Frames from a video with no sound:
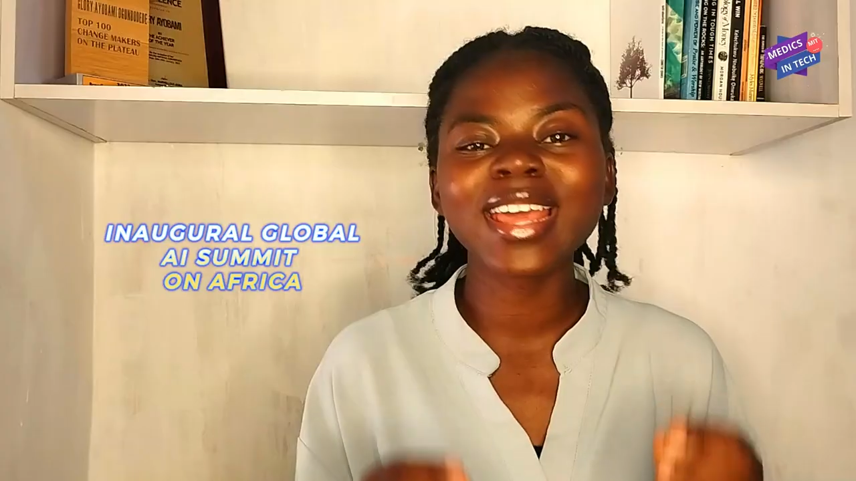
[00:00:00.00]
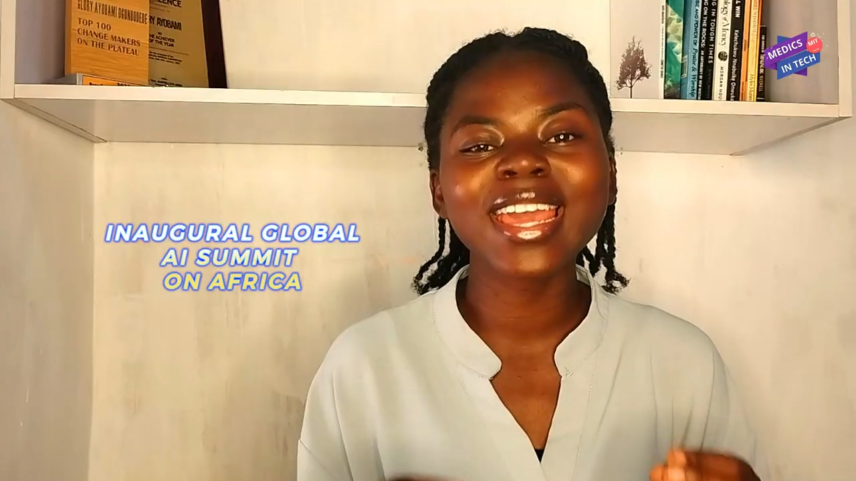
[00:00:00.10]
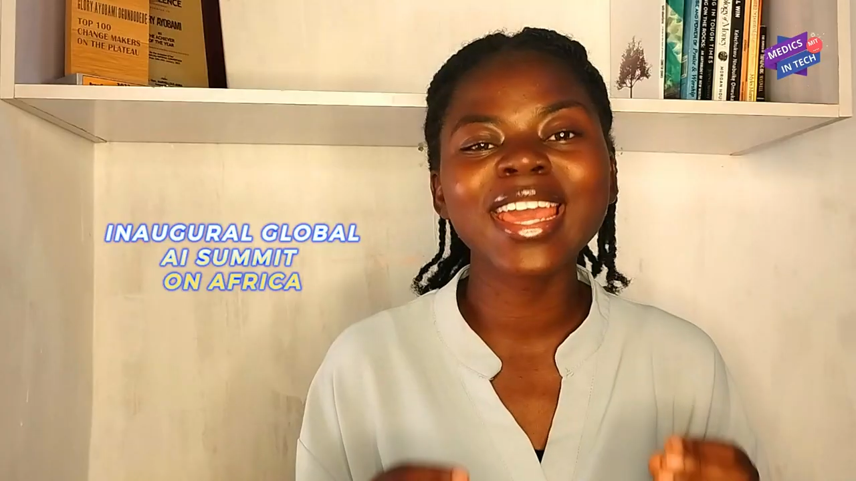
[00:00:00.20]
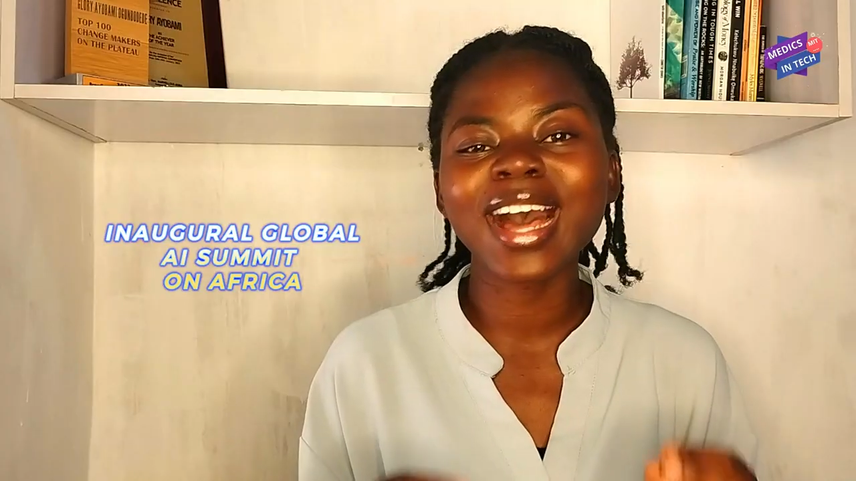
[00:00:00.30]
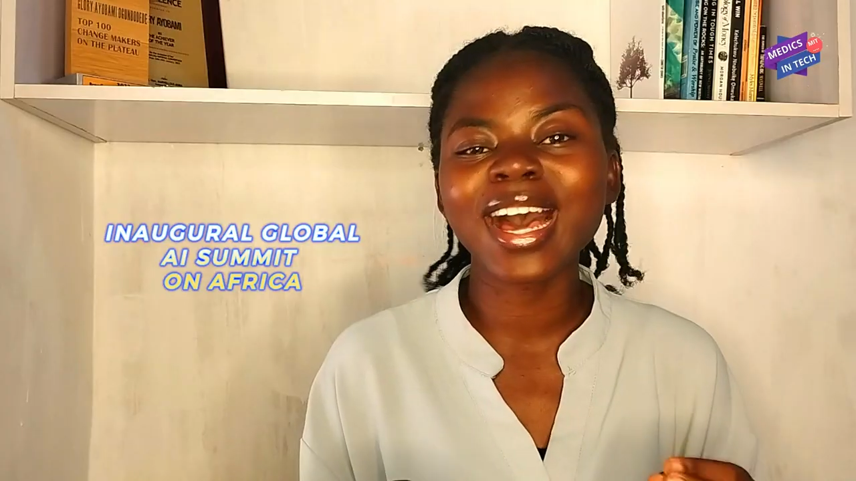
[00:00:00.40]

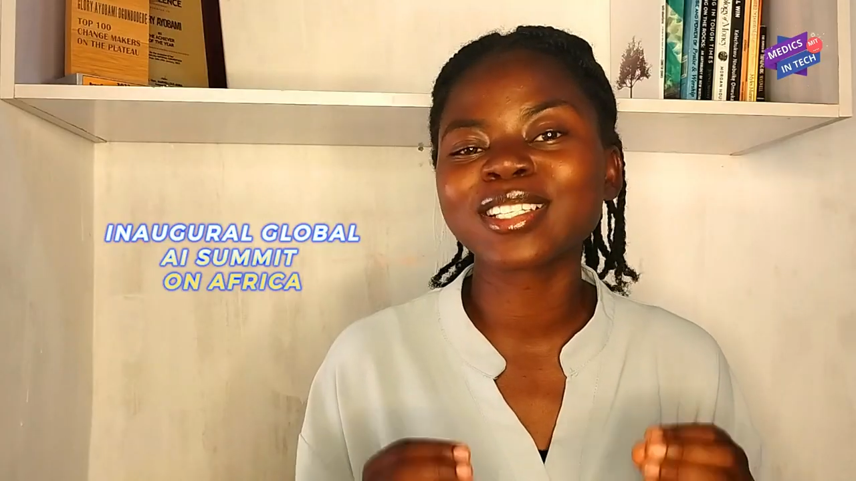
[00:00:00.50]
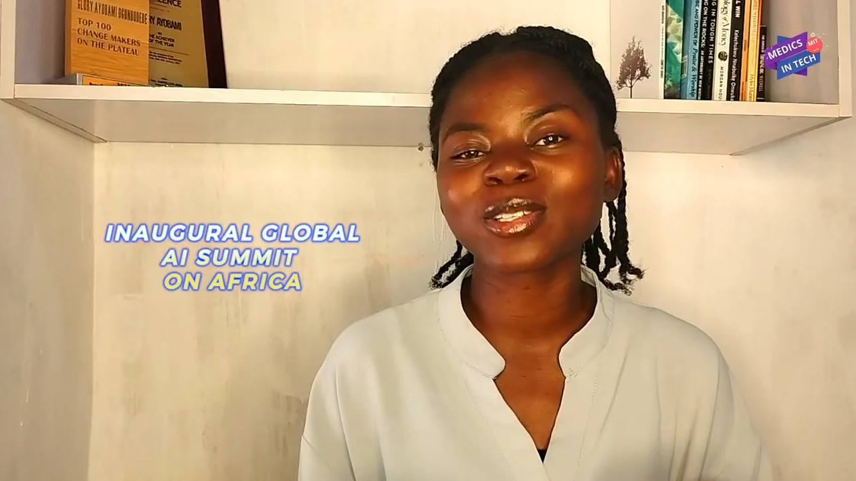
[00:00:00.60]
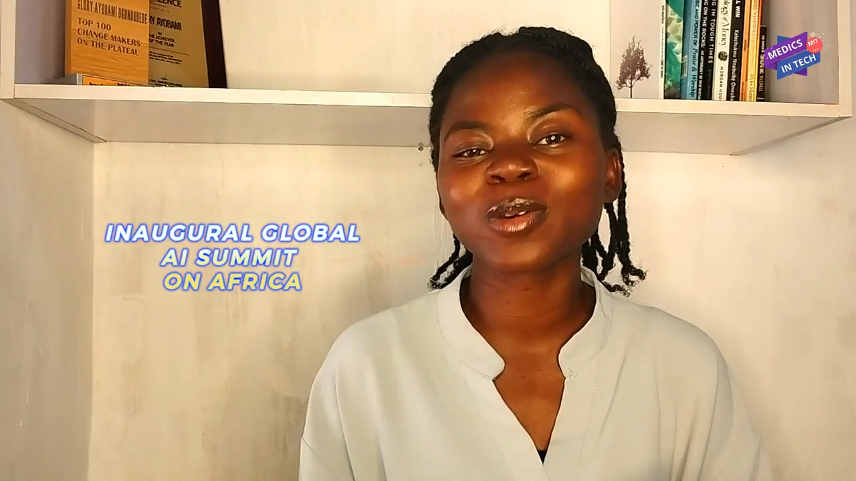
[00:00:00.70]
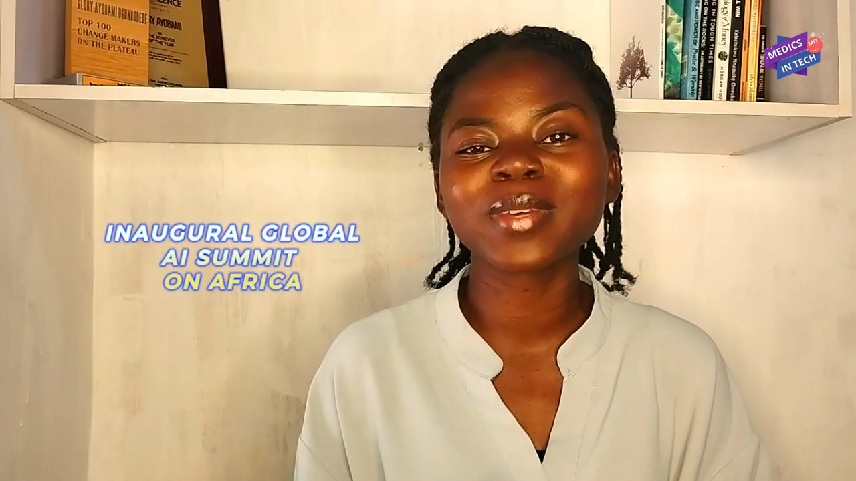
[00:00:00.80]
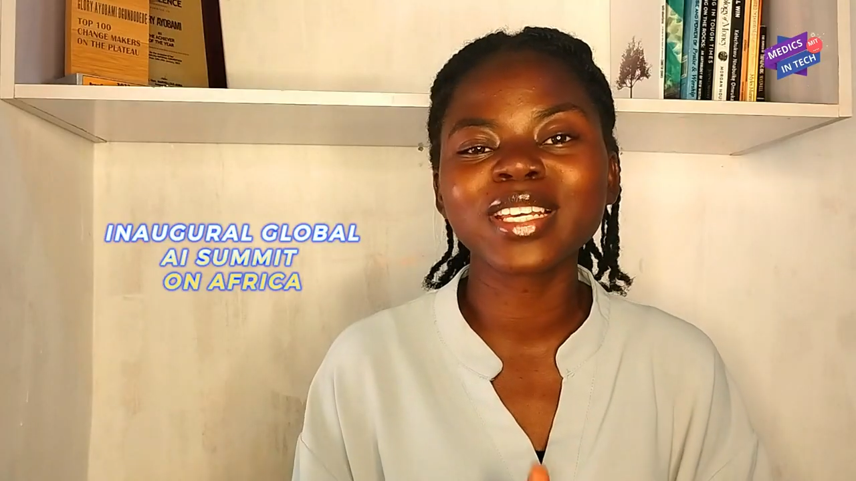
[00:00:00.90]
AI
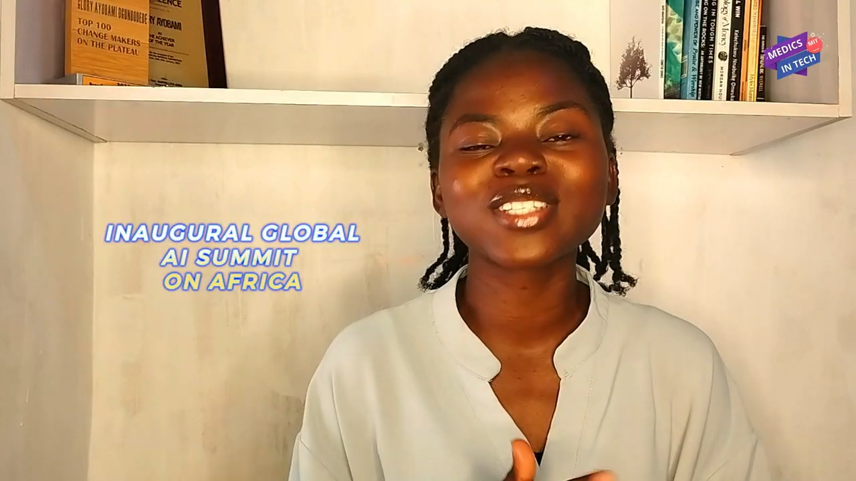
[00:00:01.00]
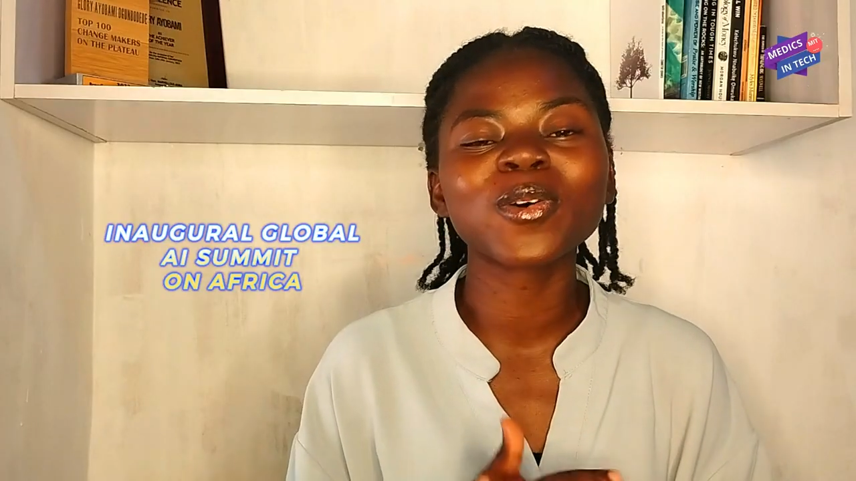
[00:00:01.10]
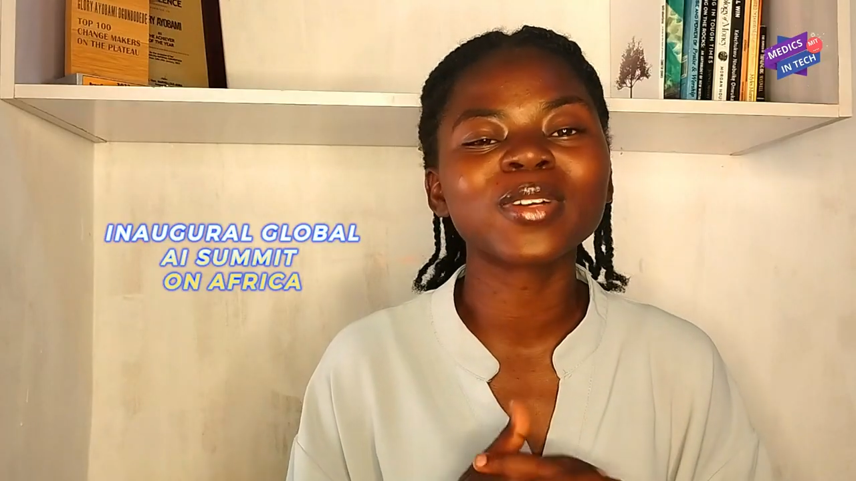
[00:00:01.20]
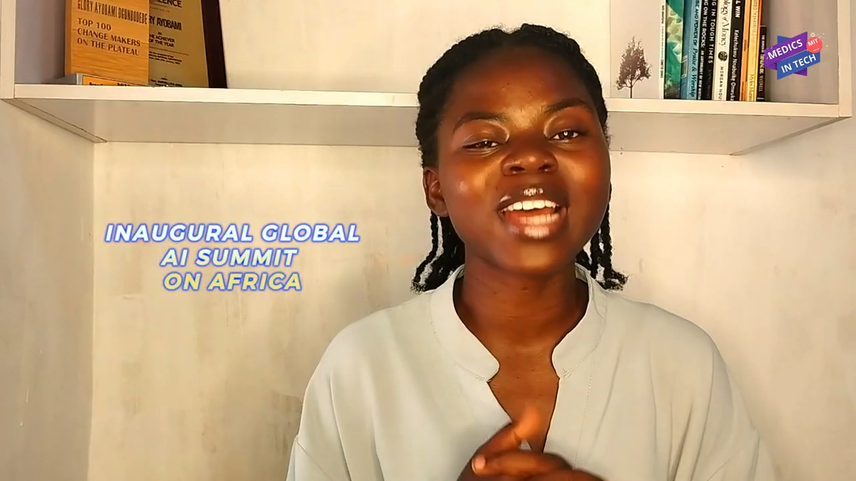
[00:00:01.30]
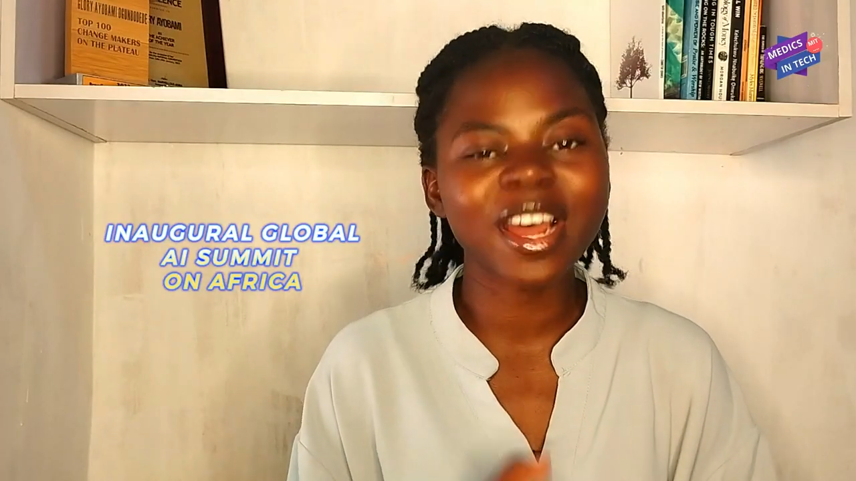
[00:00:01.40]
Summit
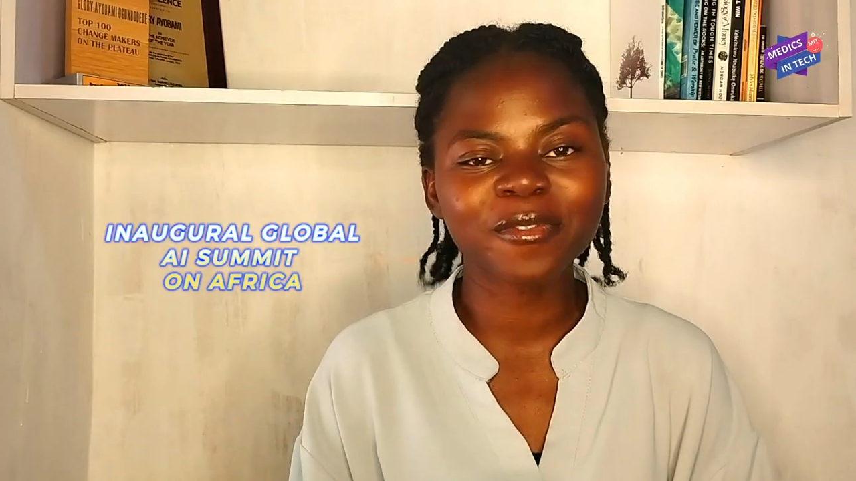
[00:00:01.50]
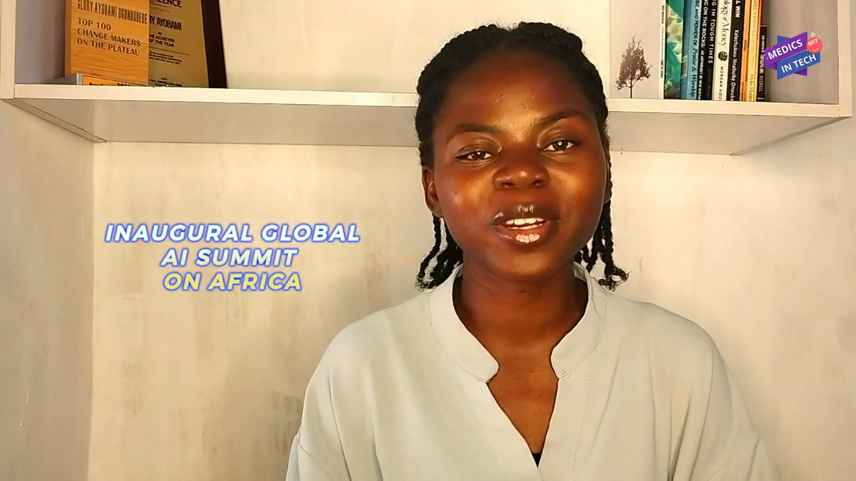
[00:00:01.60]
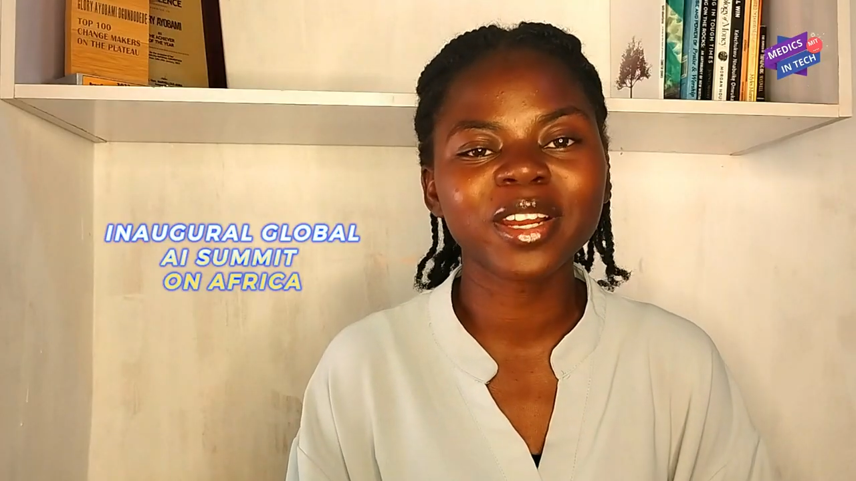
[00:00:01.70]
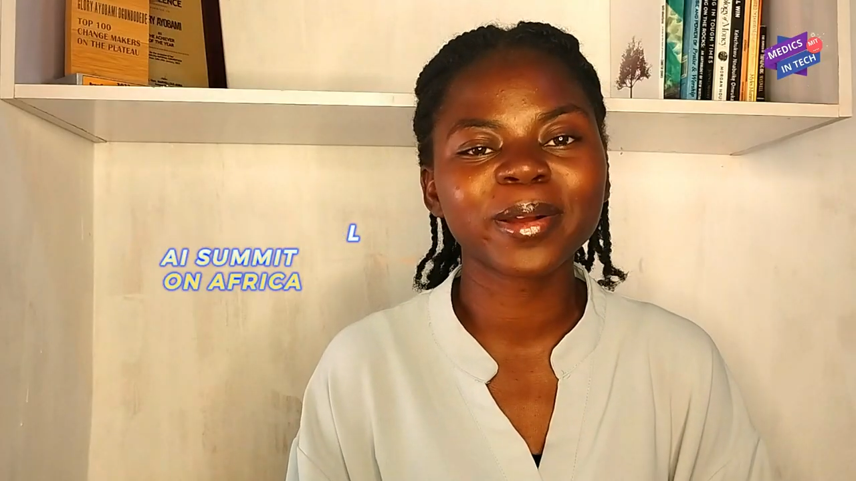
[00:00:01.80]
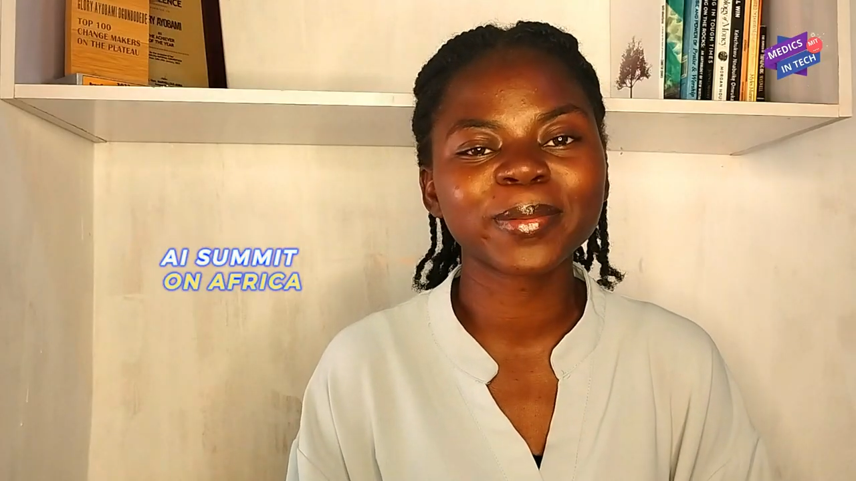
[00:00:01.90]
on
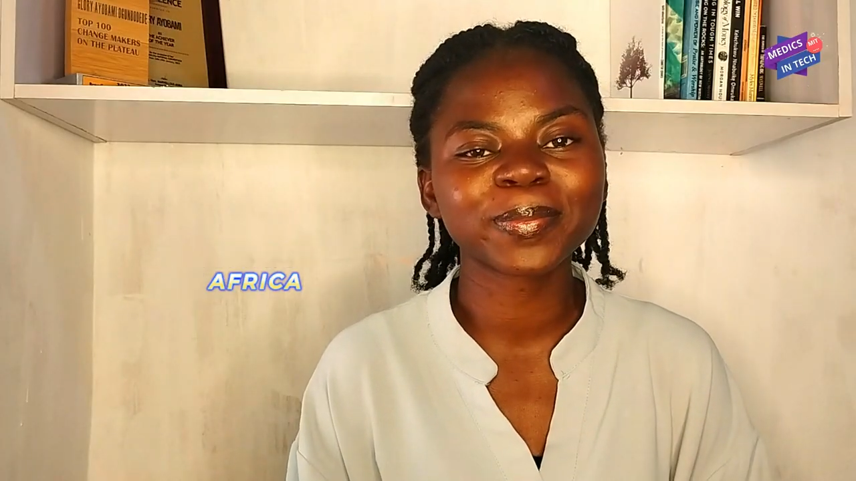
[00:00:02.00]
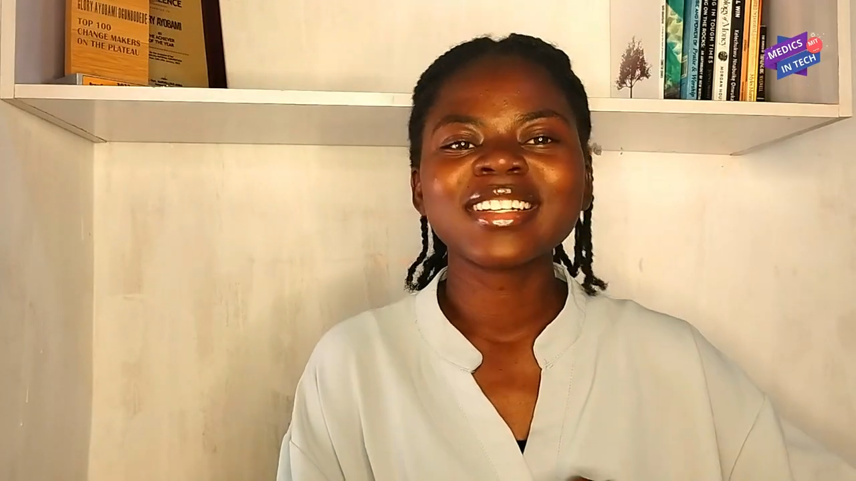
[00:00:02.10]
Africa.